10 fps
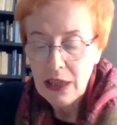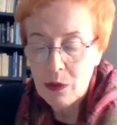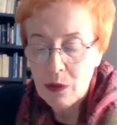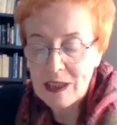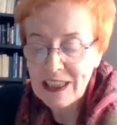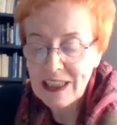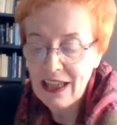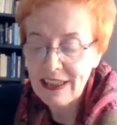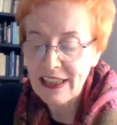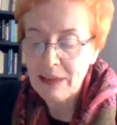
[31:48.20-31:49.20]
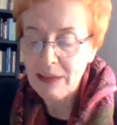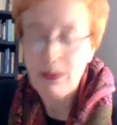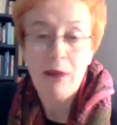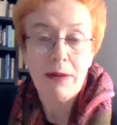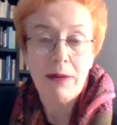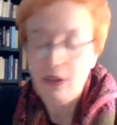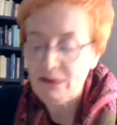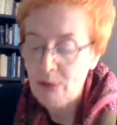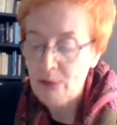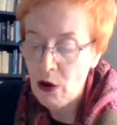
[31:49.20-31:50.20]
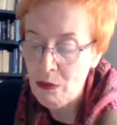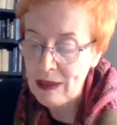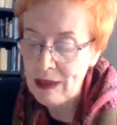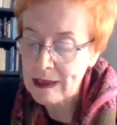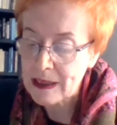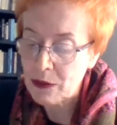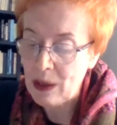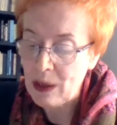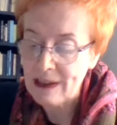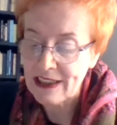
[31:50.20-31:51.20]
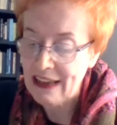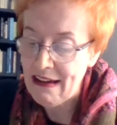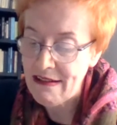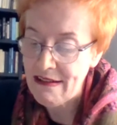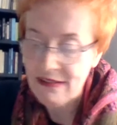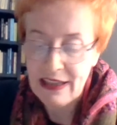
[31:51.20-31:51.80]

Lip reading: was discussing the problem of moments once again,